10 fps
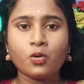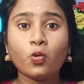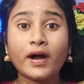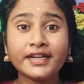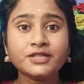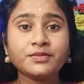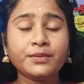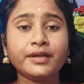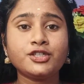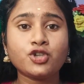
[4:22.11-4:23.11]
What is
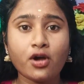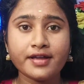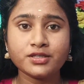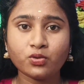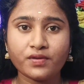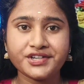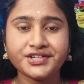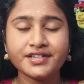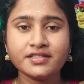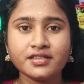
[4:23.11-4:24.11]
meant by choice
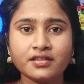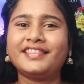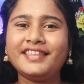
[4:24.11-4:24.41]
questions?